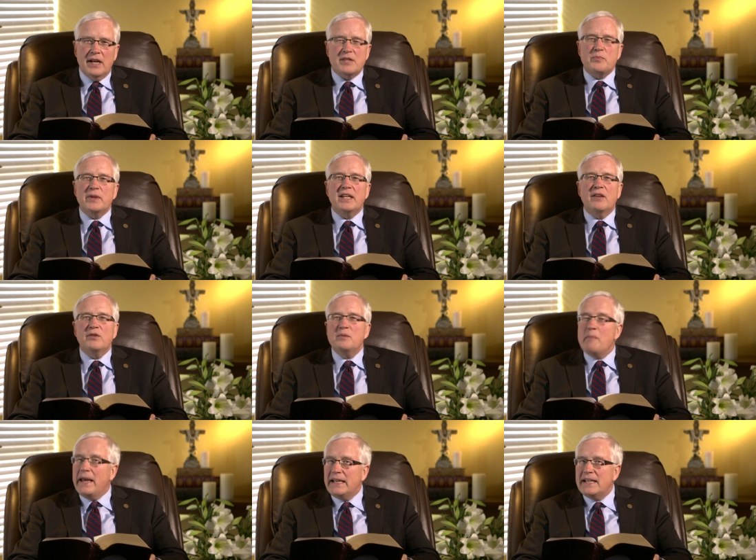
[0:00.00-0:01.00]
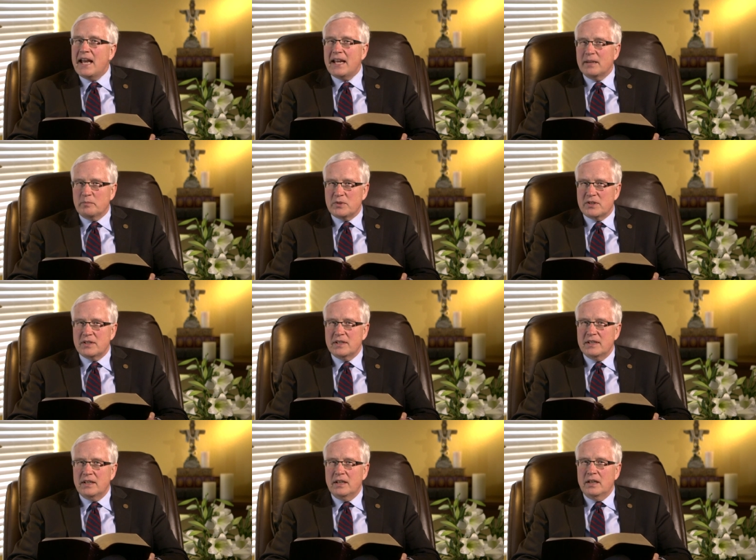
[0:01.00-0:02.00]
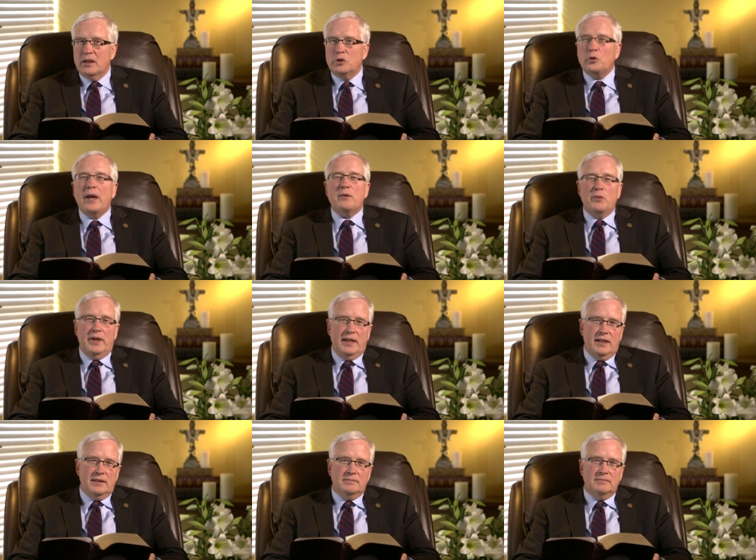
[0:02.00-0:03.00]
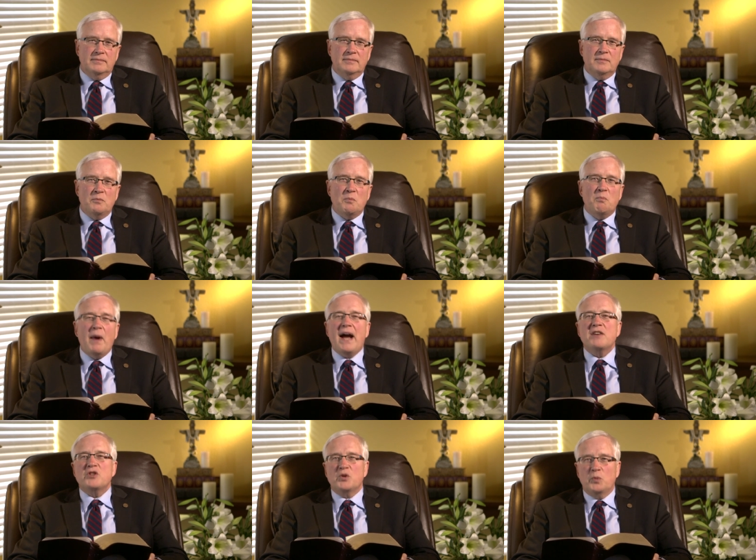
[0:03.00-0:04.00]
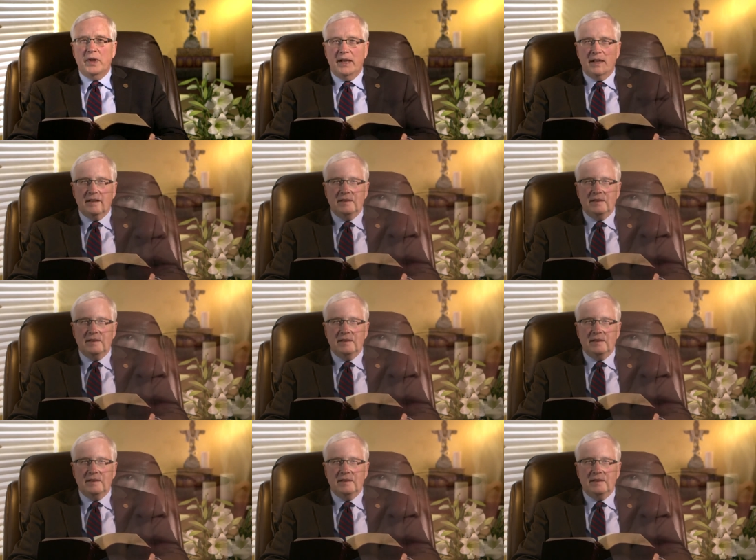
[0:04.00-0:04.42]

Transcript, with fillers: has been given many names Great Week, Passion Week,